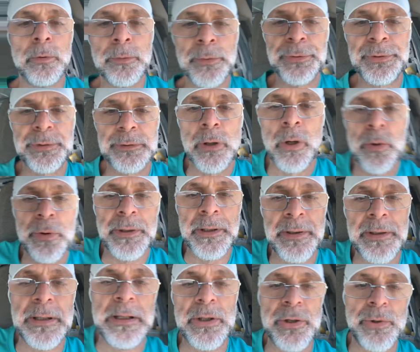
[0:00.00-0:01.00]
slowly
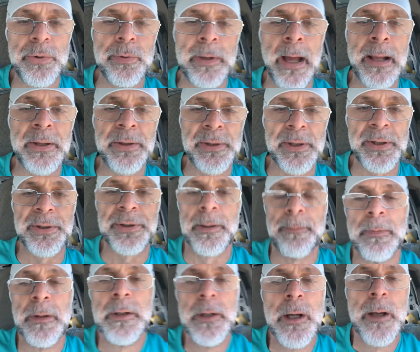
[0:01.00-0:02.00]
teach you that
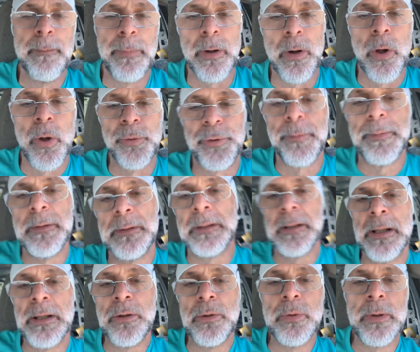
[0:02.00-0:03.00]
system. But
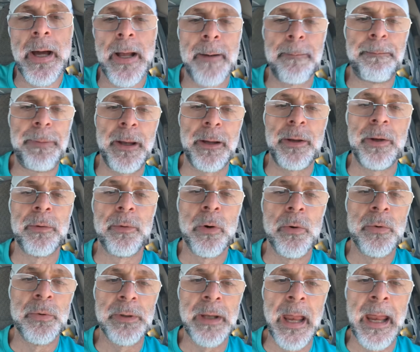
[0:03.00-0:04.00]
ultimately, you got to pick your
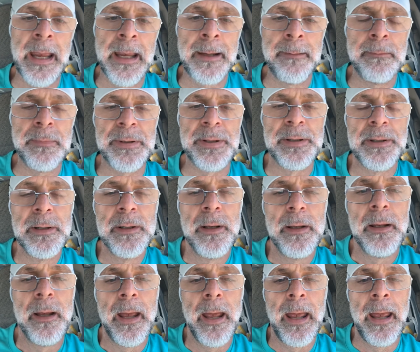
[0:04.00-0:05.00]
own games.
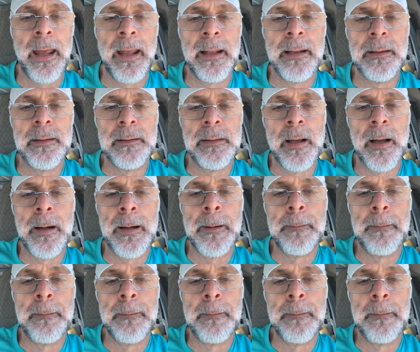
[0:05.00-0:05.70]
And